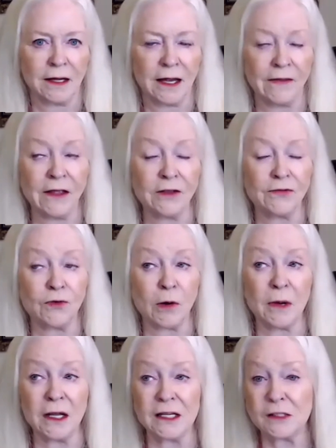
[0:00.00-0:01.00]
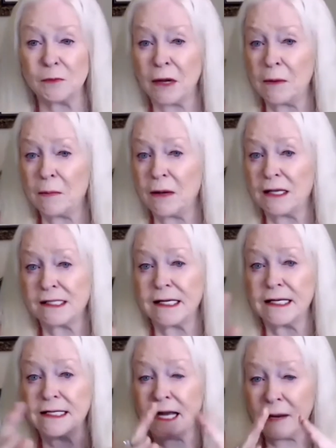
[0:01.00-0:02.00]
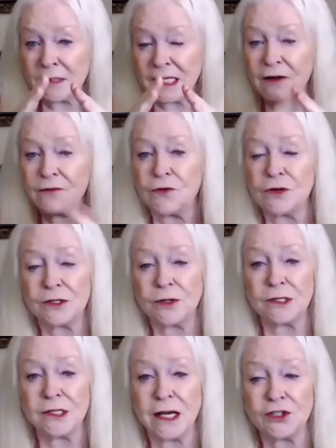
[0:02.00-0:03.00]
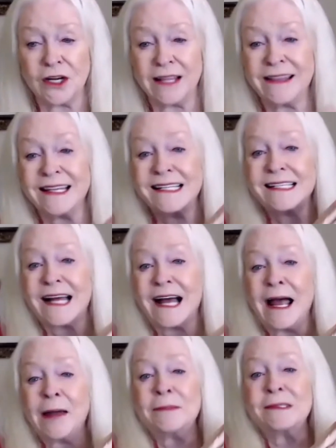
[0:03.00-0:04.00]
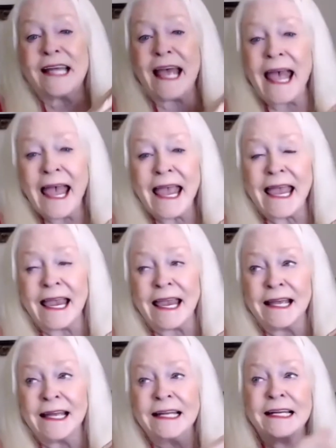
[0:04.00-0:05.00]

And then the formula is P plus T times A for association, and then times A,